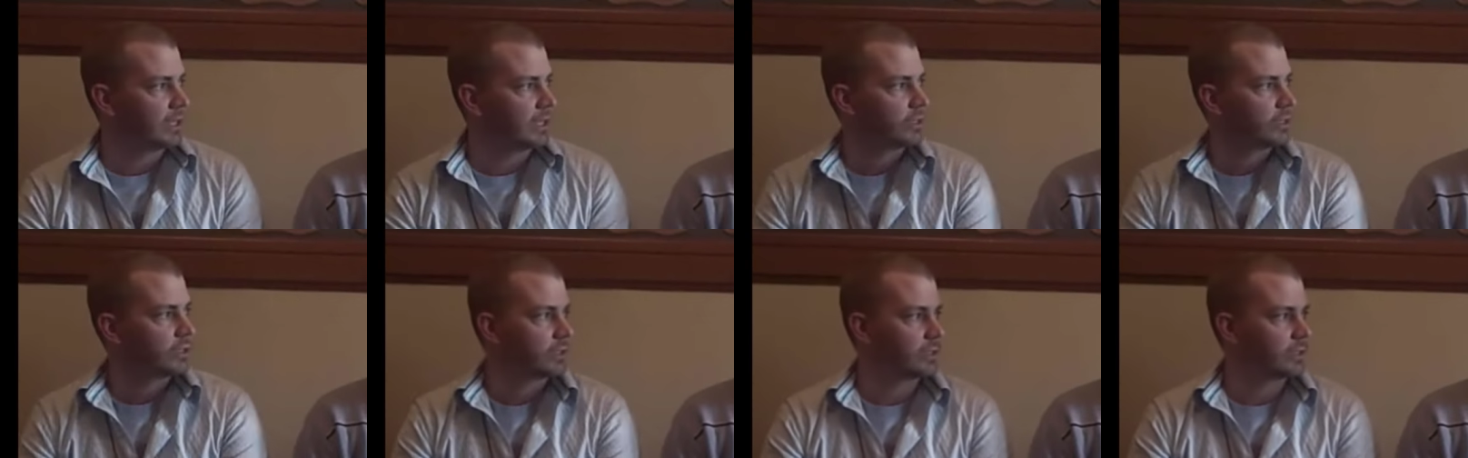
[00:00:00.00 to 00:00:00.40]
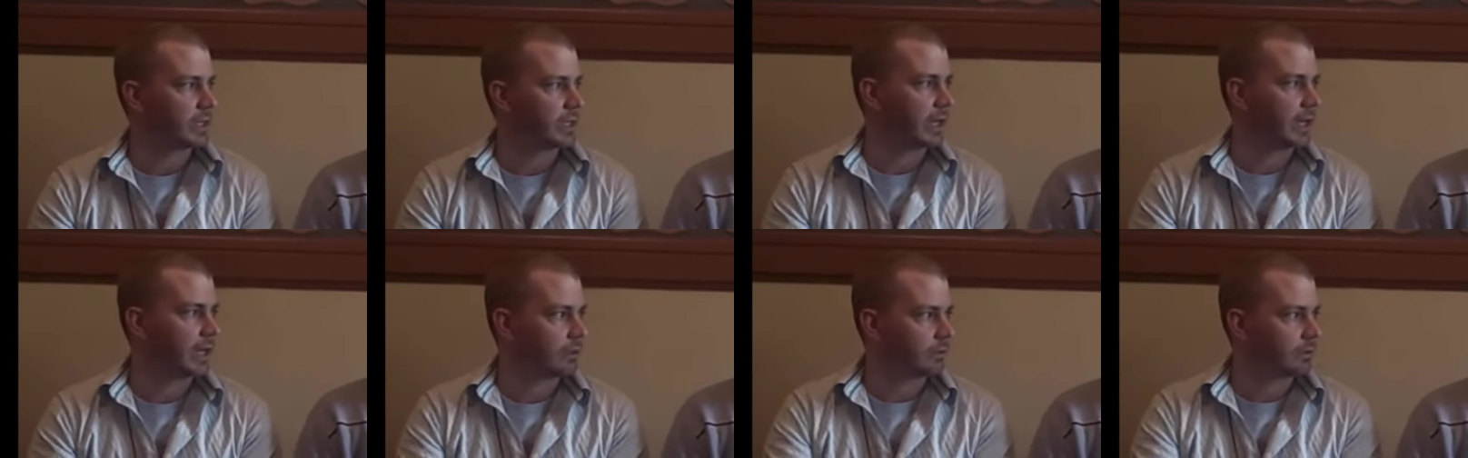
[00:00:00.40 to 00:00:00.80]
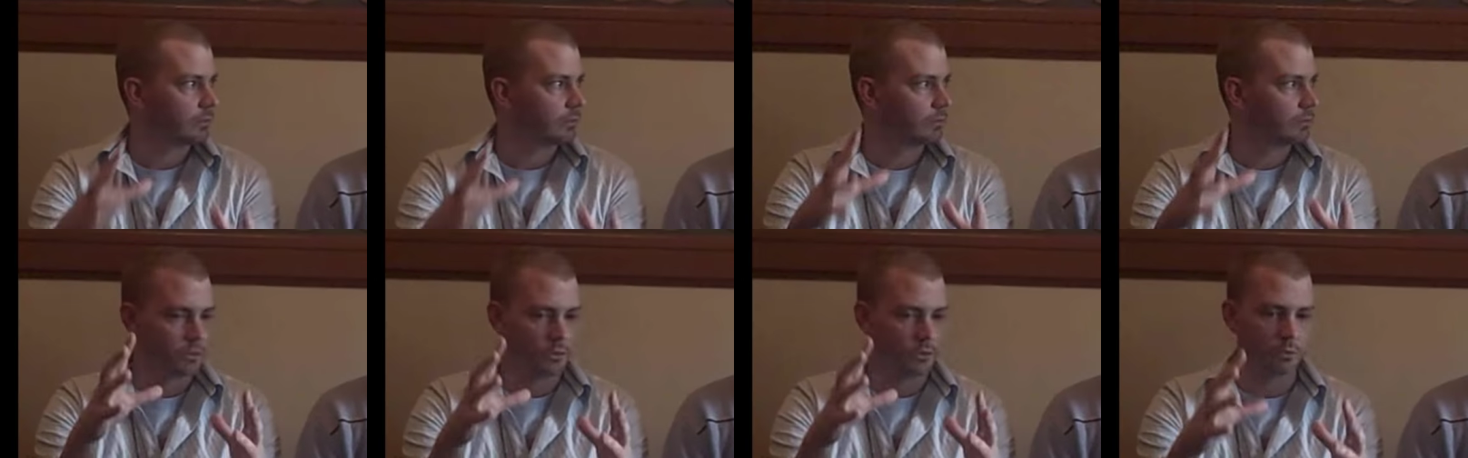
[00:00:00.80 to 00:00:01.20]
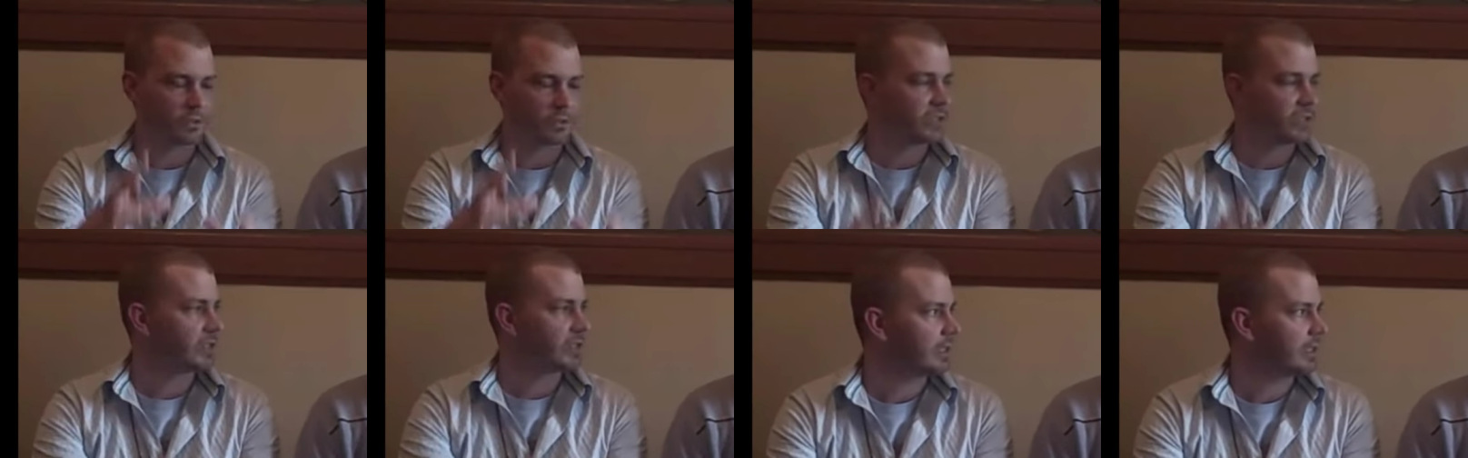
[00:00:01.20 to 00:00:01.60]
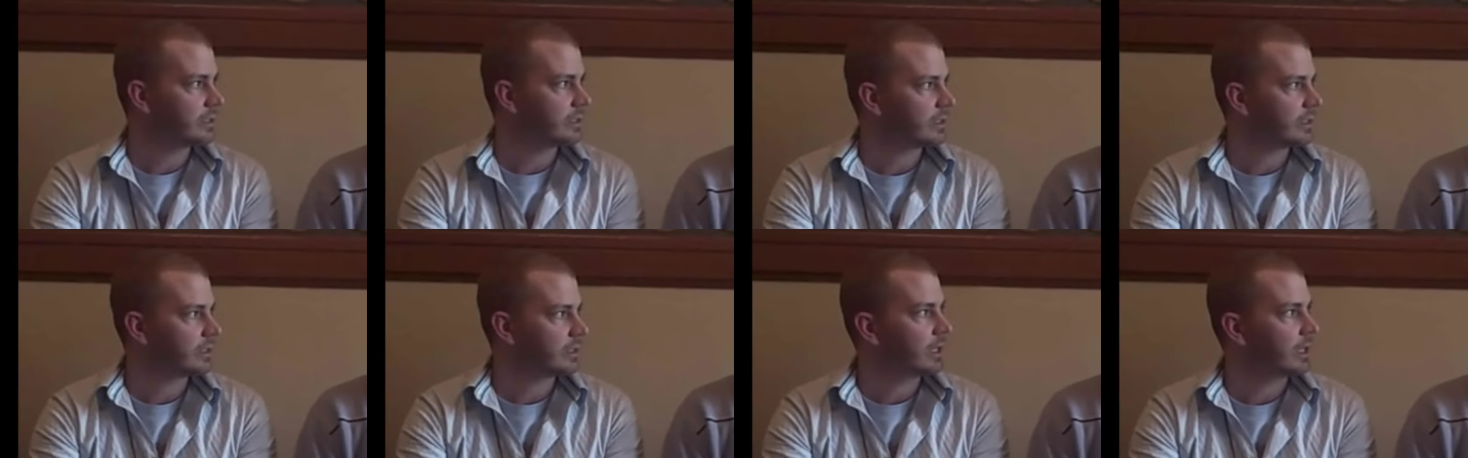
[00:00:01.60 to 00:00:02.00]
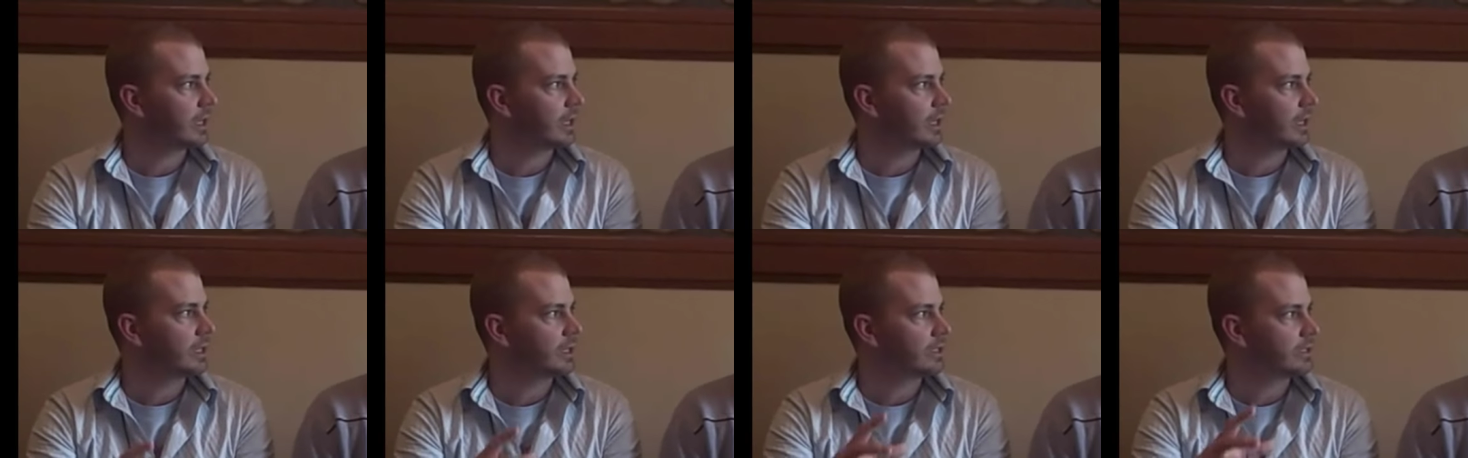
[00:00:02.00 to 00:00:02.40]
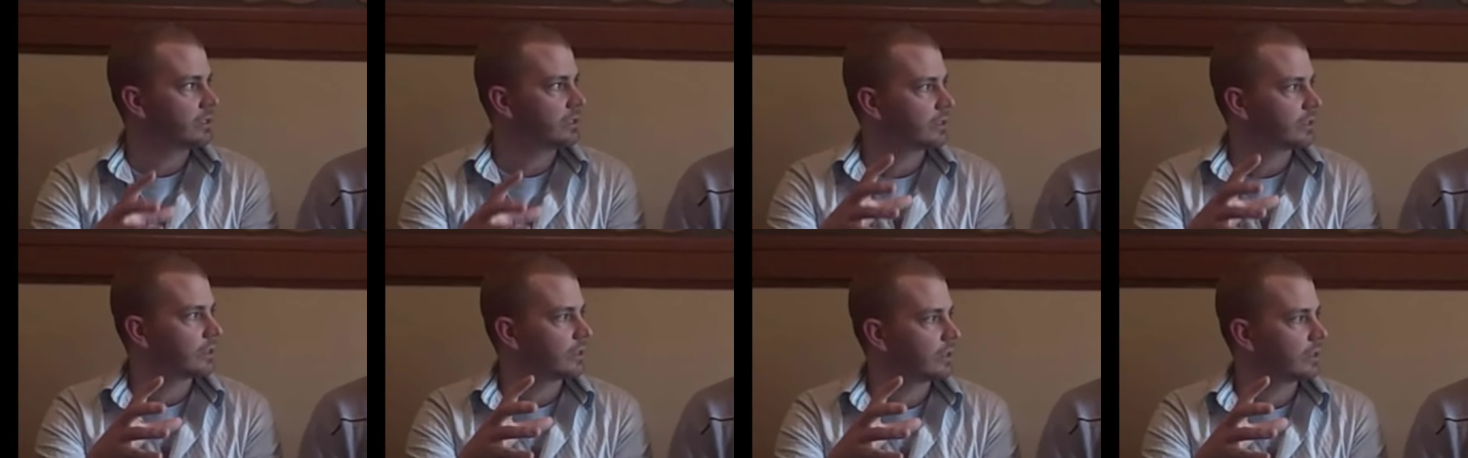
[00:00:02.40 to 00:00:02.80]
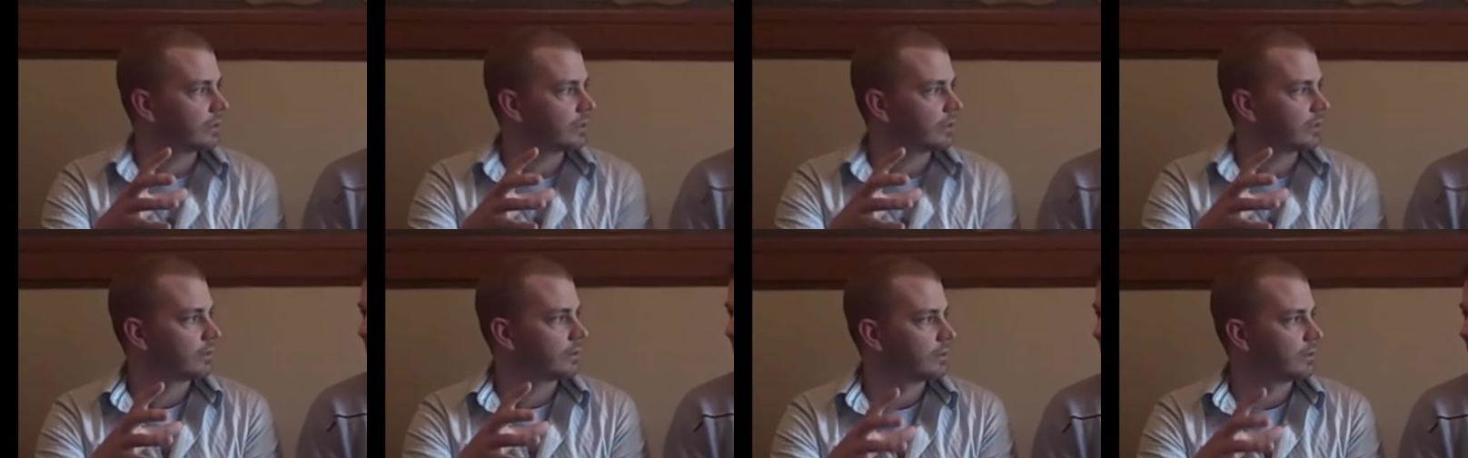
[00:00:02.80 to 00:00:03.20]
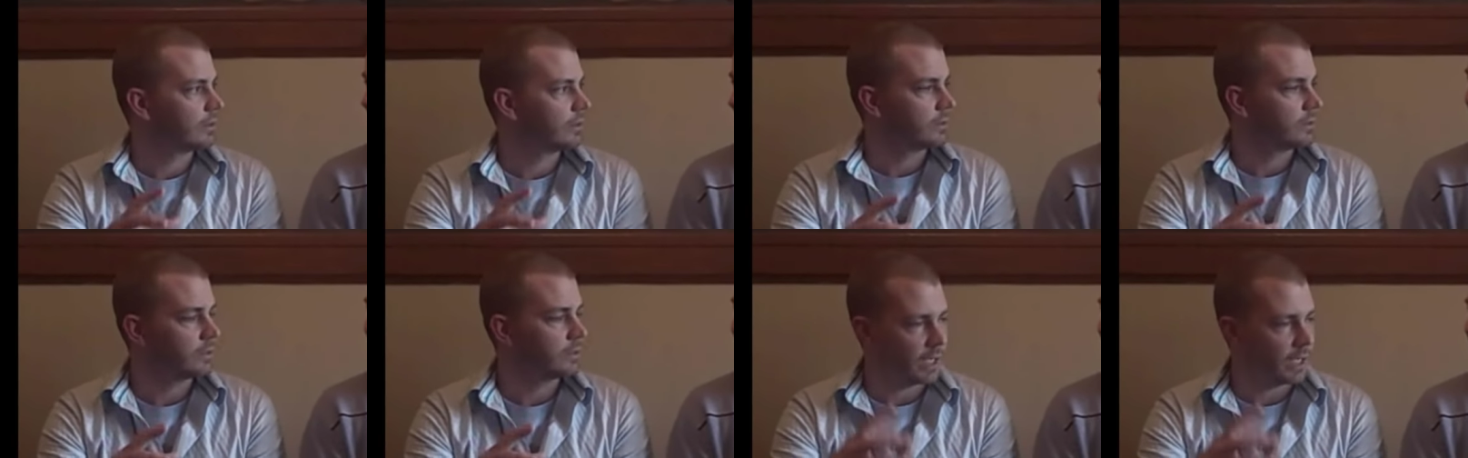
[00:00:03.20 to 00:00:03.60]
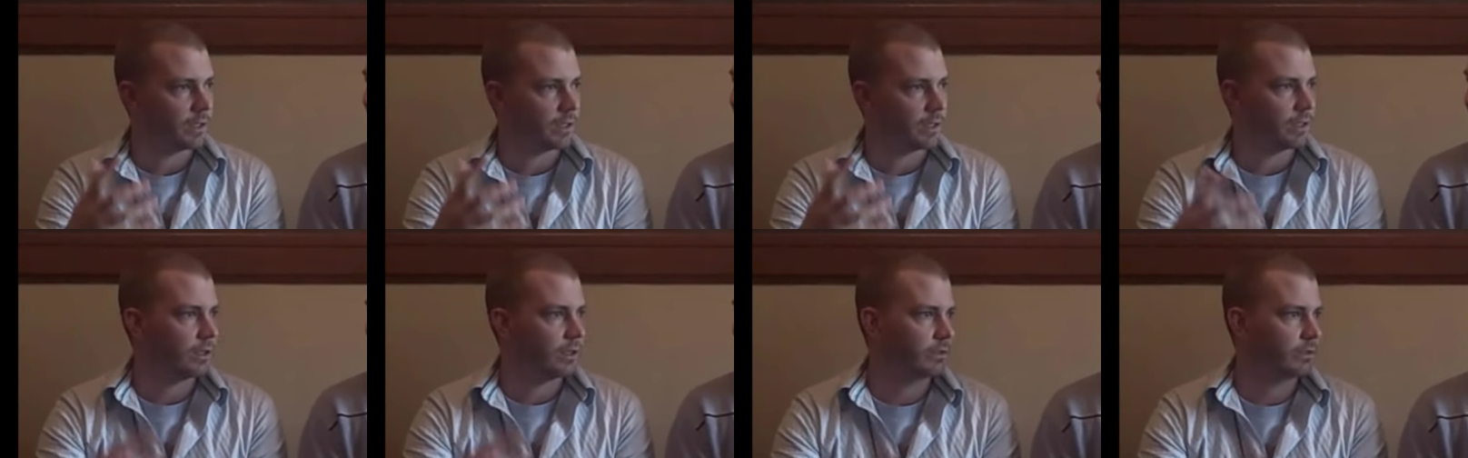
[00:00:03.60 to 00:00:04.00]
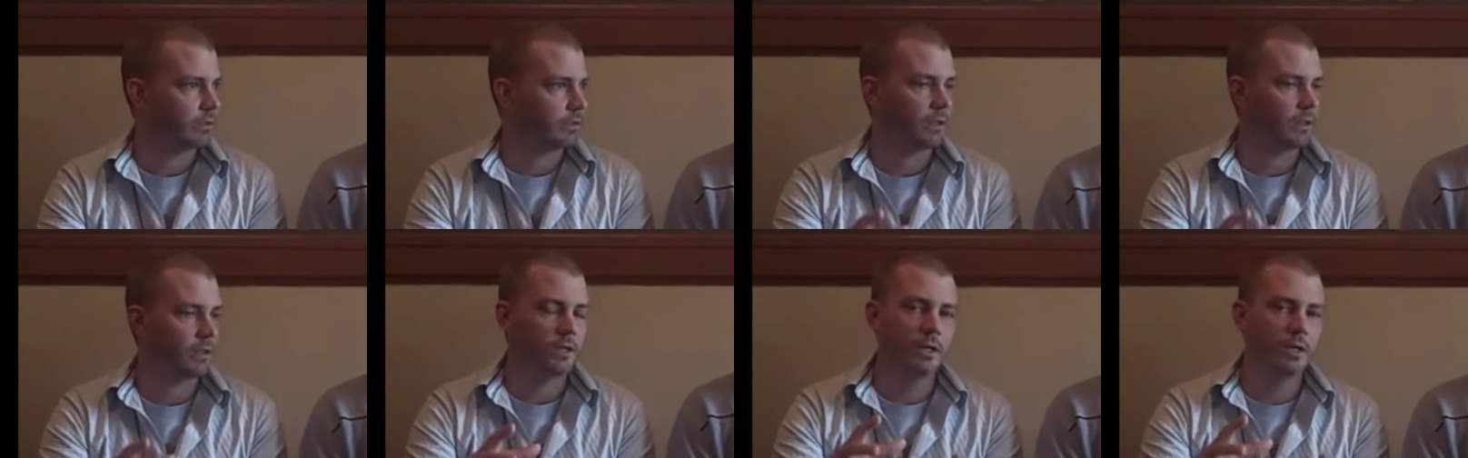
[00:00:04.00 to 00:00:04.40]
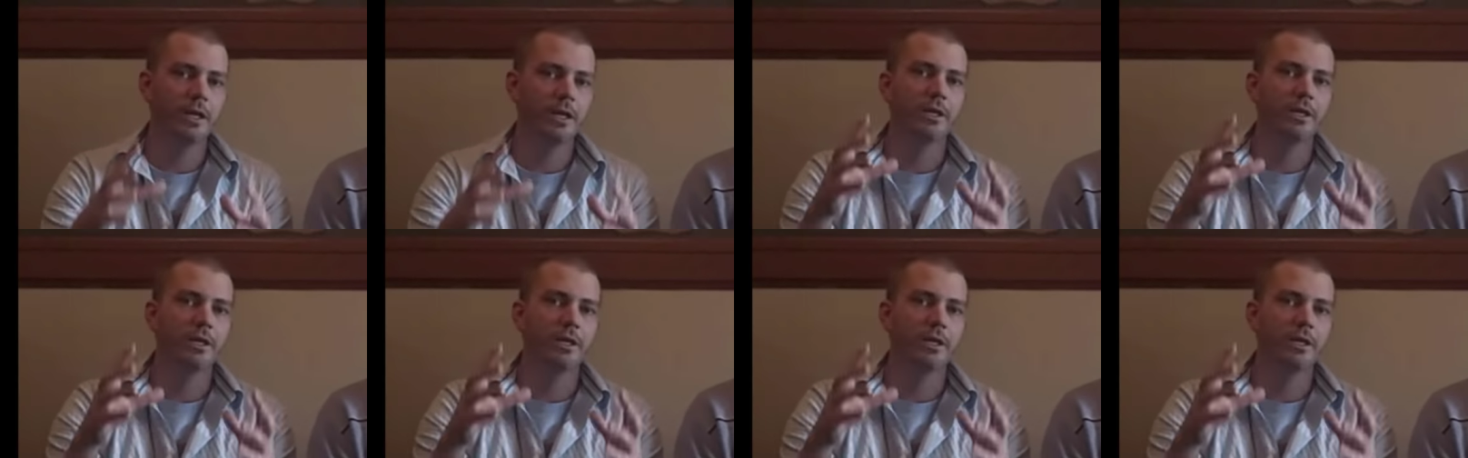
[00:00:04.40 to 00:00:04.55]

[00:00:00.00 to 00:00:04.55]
agents is that your site is. My cousin Yeah, I don't care.